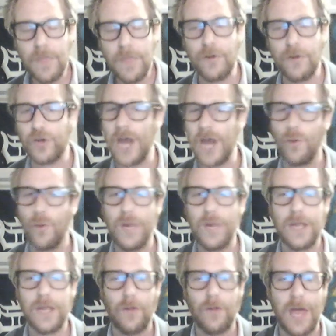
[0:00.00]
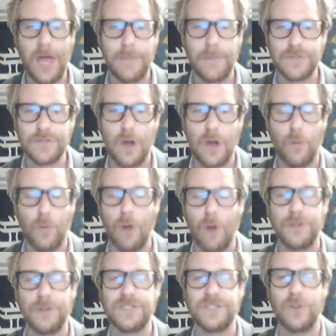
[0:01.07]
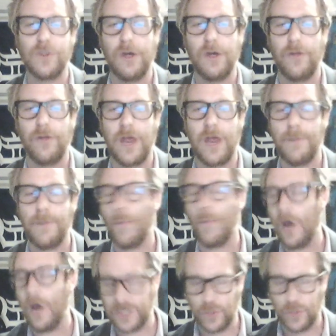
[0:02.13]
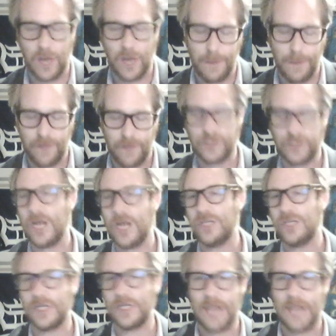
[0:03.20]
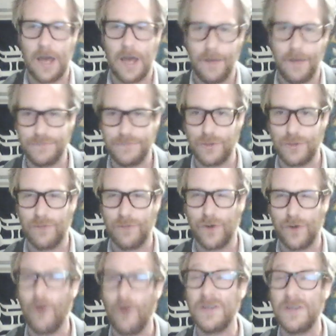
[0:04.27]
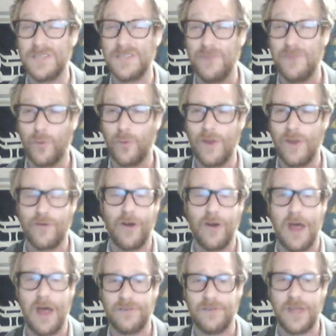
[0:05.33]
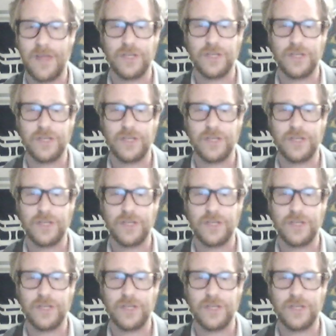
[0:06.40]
They're trying to reclaim eroded soil that had been washed away by the changing sort of currents of the river as they